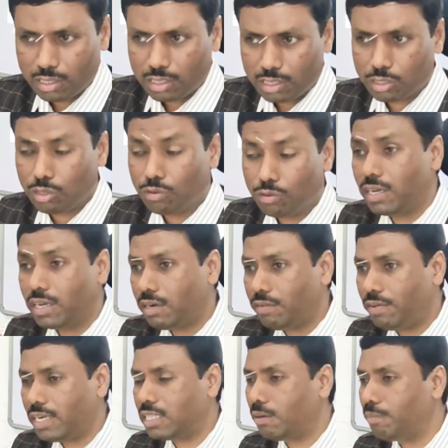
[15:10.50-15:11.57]
So
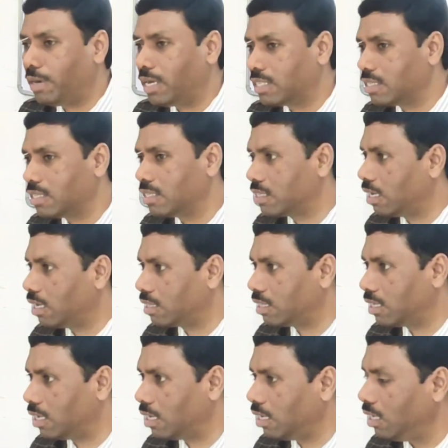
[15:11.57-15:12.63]
wherever the muscles are
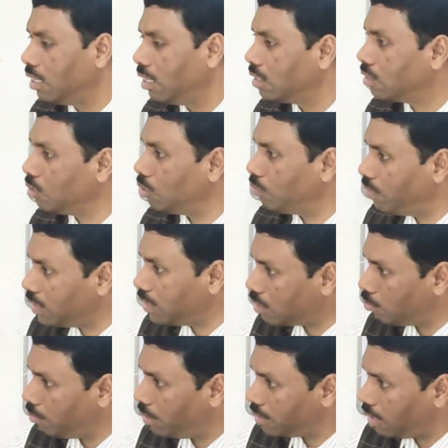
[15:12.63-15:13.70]
there, so which
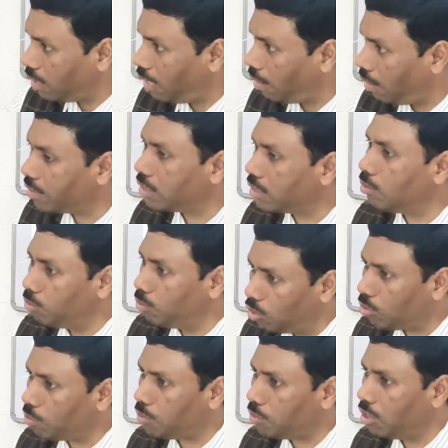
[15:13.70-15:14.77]
muscle having the
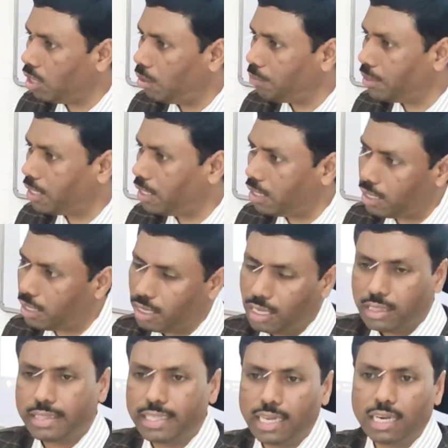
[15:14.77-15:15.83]
more predominant,
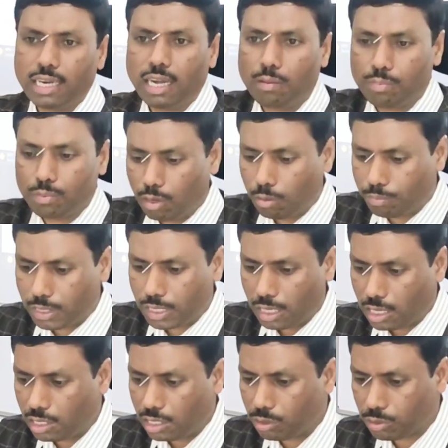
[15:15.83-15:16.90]
there
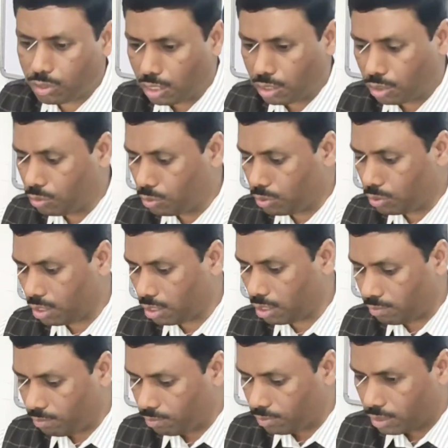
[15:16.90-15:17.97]
appropriately you can use it.
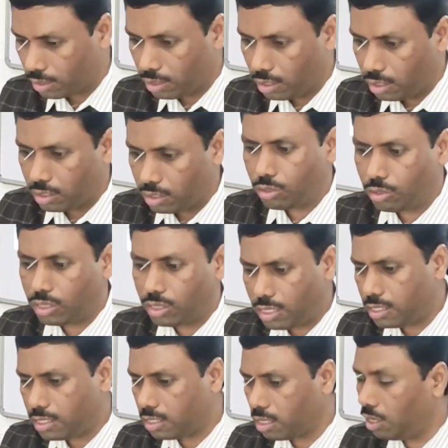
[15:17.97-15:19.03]
So this
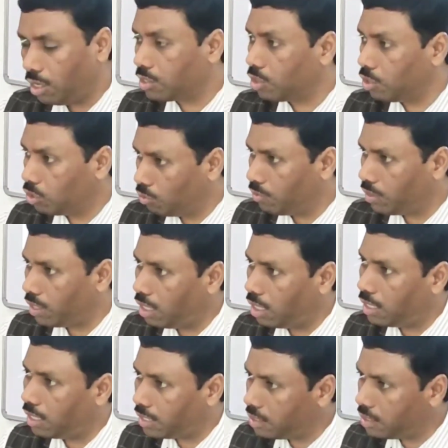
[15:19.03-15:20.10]
is also, you will
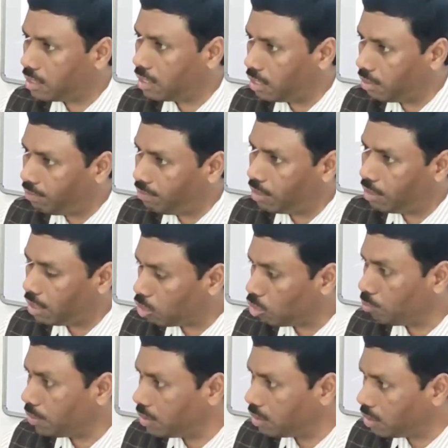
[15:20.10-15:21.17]
learn each and every
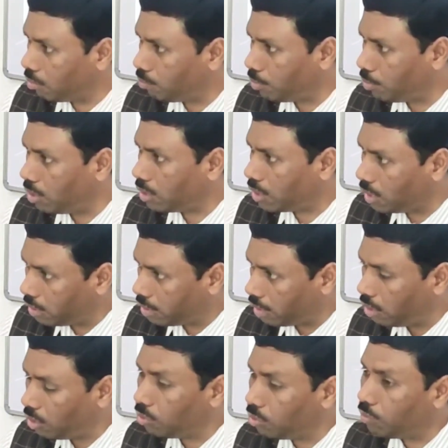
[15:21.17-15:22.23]
acupuncture point. I'll tell
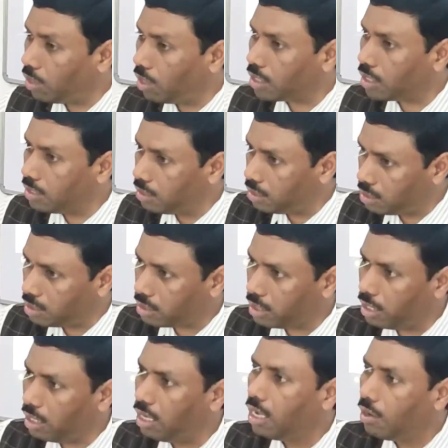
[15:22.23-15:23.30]
you what
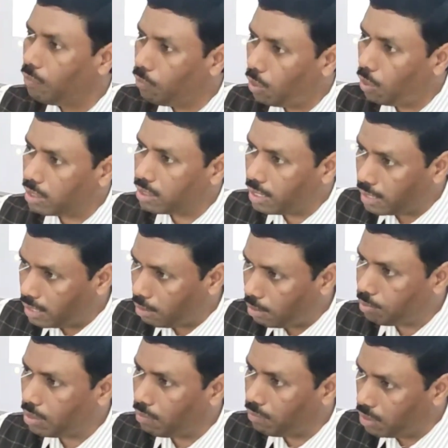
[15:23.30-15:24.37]
incision, what the
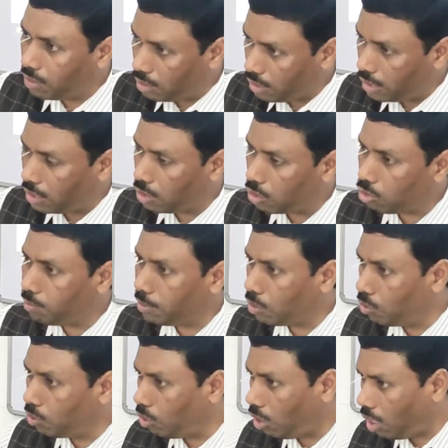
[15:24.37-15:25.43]
depth of the needle to be go,